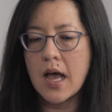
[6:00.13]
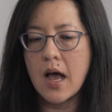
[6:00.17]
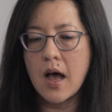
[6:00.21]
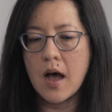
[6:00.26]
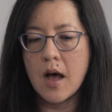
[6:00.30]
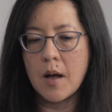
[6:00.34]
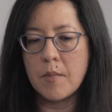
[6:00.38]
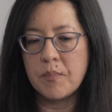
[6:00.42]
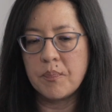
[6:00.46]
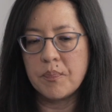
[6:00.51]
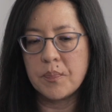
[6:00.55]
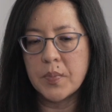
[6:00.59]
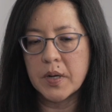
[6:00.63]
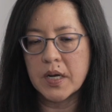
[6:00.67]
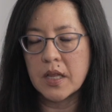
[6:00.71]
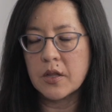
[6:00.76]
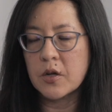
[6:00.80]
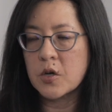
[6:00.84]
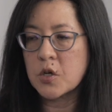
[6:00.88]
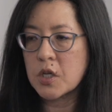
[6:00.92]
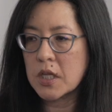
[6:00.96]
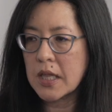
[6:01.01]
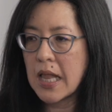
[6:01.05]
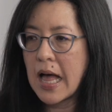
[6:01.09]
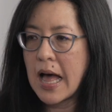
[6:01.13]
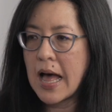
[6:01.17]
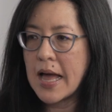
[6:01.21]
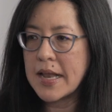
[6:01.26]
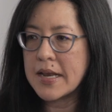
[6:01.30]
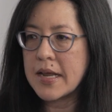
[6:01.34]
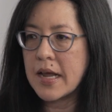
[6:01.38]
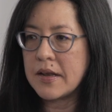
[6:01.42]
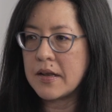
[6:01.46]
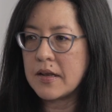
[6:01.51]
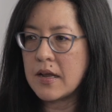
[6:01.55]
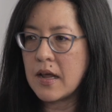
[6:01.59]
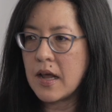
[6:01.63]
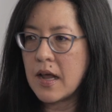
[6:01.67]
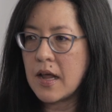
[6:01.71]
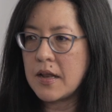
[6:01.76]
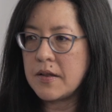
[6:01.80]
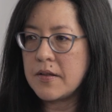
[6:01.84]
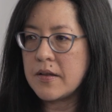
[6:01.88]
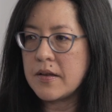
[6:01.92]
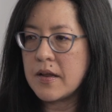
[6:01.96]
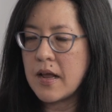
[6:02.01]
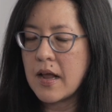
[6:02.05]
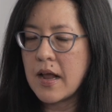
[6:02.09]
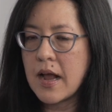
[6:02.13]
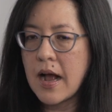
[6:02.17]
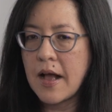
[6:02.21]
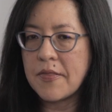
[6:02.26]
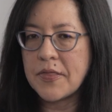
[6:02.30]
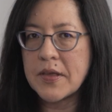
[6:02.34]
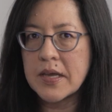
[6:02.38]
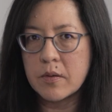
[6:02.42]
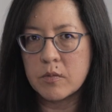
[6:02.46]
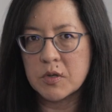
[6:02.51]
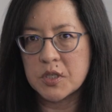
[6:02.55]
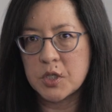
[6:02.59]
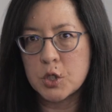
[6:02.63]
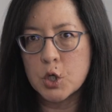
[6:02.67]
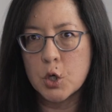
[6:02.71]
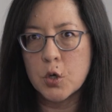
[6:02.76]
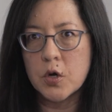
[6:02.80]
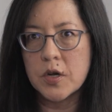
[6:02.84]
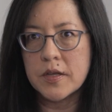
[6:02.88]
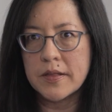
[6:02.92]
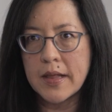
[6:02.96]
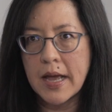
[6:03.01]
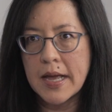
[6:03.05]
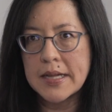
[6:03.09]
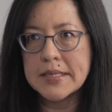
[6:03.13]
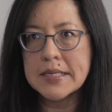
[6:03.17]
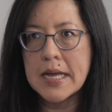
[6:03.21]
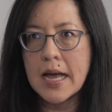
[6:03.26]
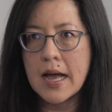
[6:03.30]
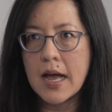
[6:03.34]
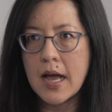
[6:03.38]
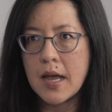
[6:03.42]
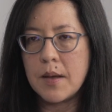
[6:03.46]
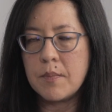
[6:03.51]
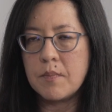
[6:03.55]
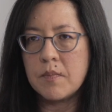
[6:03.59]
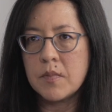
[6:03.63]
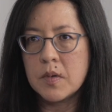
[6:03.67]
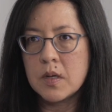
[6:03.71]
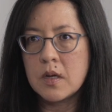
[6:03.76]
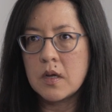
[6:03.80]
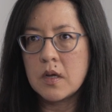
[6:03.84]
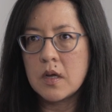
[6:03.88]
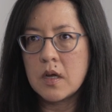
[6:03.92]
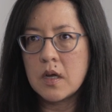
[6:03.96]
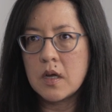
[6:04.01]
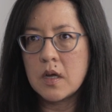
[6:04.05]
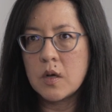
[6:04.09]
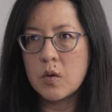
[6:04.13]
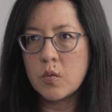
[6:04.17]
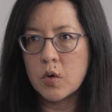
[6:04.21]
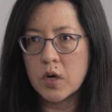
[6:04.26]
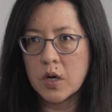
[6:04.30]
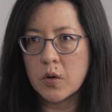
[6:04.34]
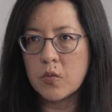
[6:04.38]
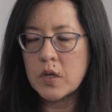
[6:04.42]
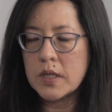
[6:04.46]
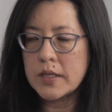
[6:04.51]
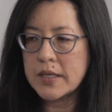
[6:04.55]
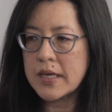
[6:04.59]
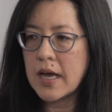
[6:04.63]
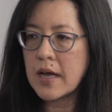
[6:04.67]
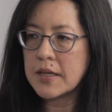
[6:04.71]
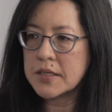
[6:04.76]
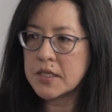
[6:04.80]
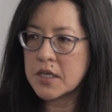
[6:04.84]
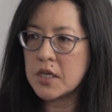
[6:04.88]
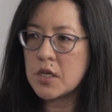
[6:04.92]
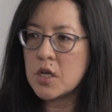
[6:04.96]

But I learned a lot, and I think it was during that time when I really got to